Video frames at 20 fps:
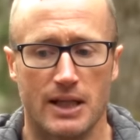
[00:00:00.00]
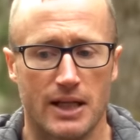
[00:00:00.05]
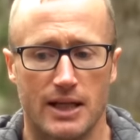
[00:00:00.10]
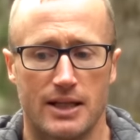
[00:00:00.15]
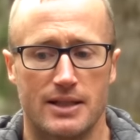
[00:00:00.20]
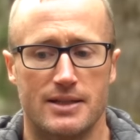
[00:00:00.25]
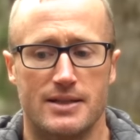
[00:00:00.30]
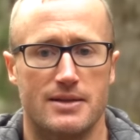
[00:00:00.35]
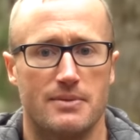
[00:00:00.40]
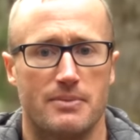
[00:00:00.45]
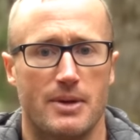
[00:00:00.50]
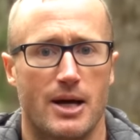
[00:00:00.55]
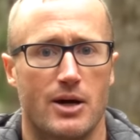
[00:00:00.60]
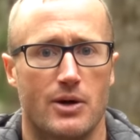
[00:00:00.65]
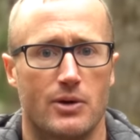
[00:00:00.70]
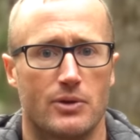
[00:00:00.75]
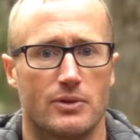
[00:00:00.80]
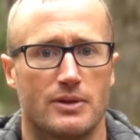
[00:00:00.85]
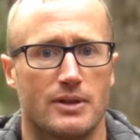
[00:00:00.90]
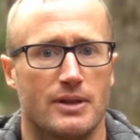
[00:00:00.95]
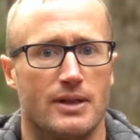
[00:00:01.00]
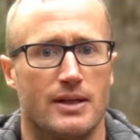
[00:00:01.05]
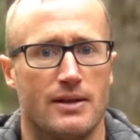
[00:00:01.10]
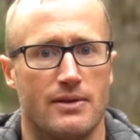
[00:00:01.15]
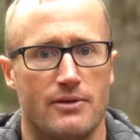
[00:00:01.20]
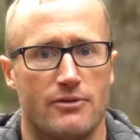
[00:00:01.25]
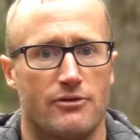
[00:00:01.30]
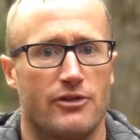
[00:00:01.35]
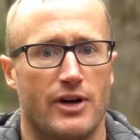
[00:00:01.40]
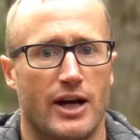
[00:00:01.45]
It's about
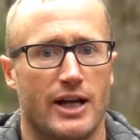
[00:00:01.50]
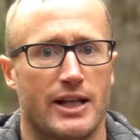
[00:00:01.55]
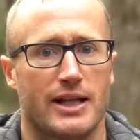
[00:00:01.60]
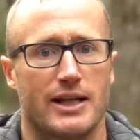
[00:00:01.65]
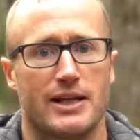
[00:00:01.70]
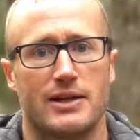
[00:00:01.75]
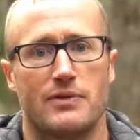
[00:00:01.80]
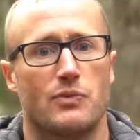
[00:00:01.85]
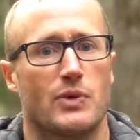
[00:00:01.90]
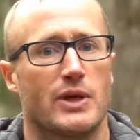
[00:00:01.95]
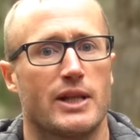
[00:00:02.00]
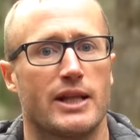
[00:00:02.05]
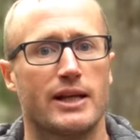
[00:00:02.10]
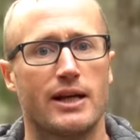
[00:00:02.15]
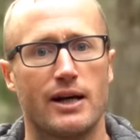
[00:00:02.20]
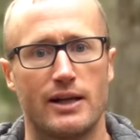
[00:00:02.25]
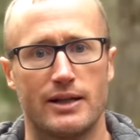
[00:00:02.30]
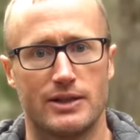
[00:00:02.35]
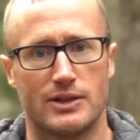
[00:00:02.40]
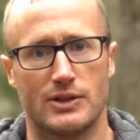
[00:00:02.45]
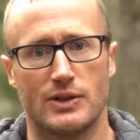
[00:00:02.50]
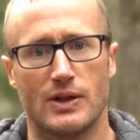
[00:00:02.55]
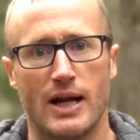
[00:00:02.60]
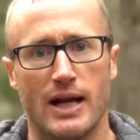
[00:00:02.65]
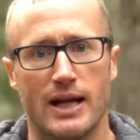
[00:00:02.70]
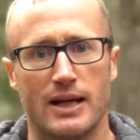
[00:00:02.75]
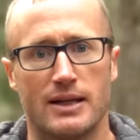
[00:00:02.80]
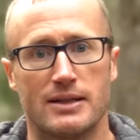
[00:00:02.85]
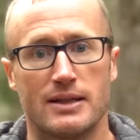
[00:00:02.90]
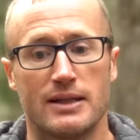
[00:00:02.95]
fighting with a gun in your
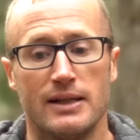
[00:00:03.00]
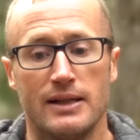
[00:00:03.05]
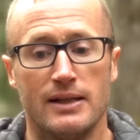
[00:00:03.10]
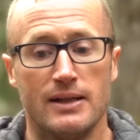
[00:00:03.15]
hand.